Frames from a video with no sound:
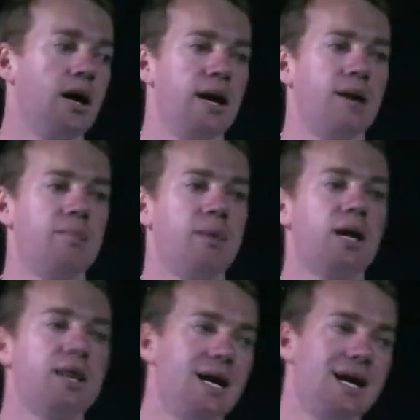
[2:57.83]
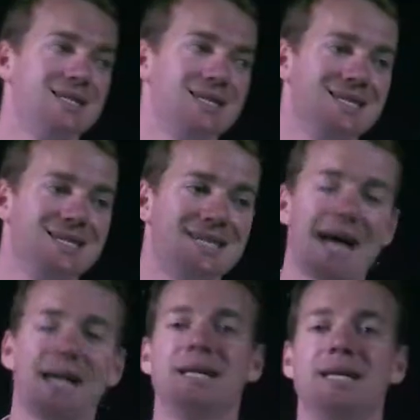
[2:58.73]
a number that has
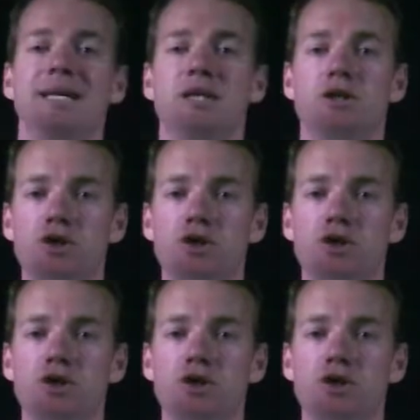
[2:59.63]
exactly